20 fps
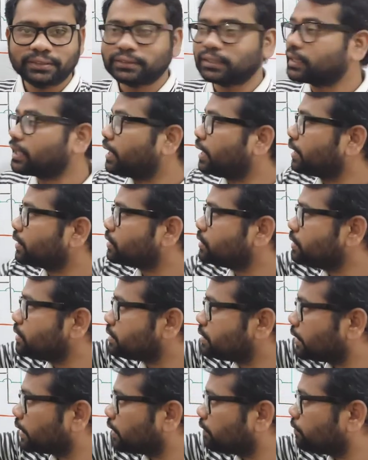that connection
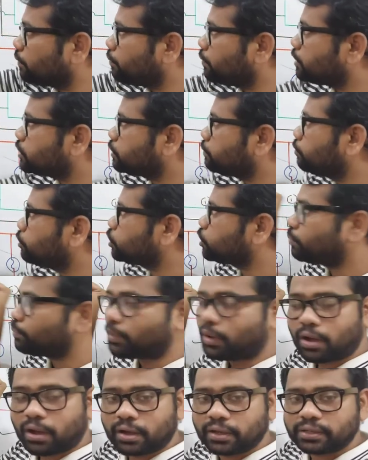is taken from distribution
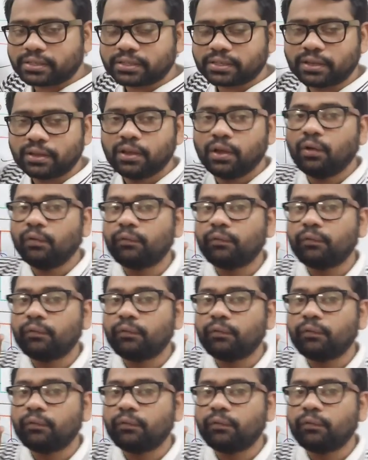box.